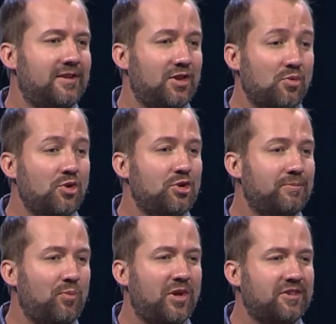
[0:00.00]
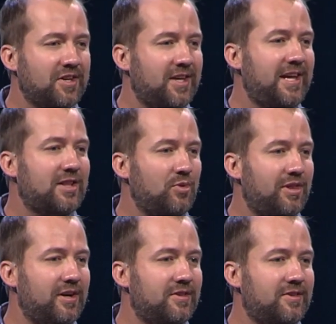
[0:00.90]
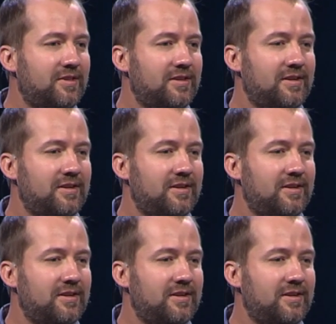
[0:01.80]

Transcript: the room and wants to connect with us.